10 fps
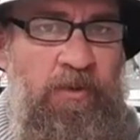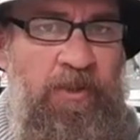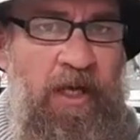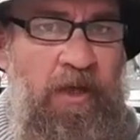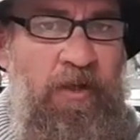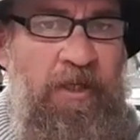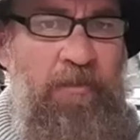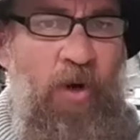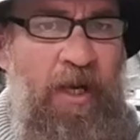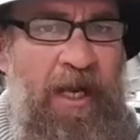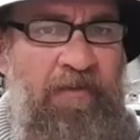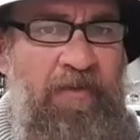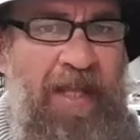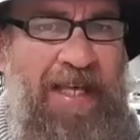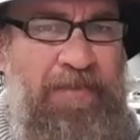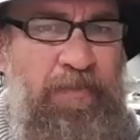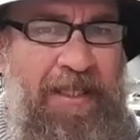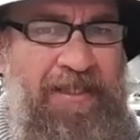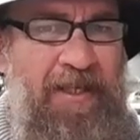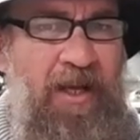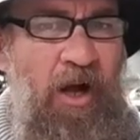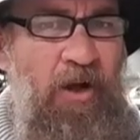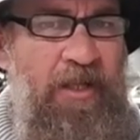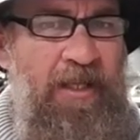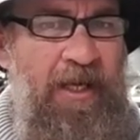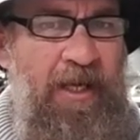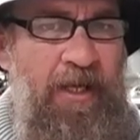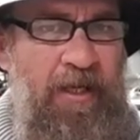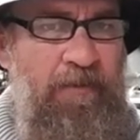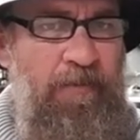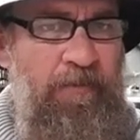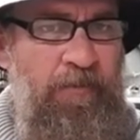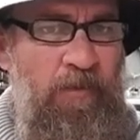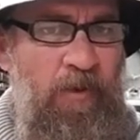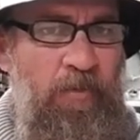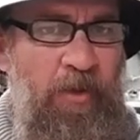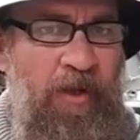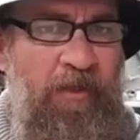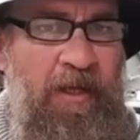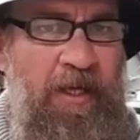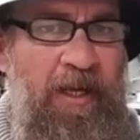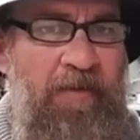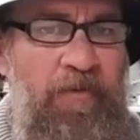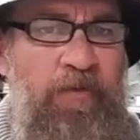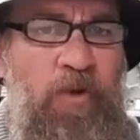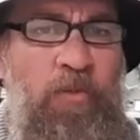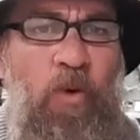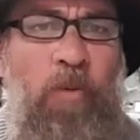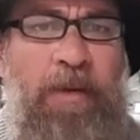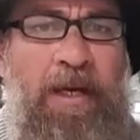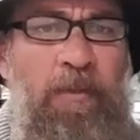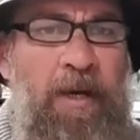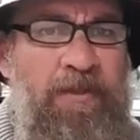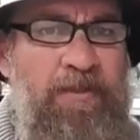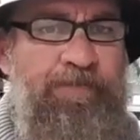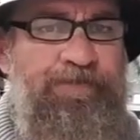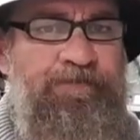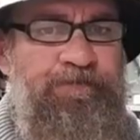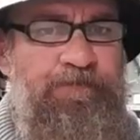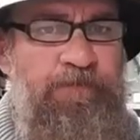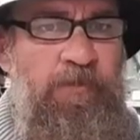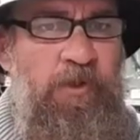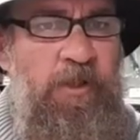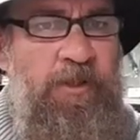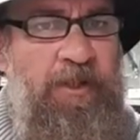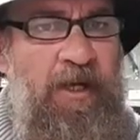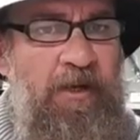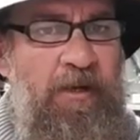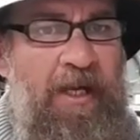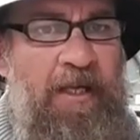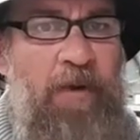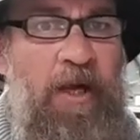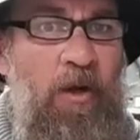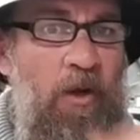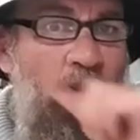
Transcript: So you might have less bits of gold in the kitty, but I think you'd have a few more bigger ones. So anyway,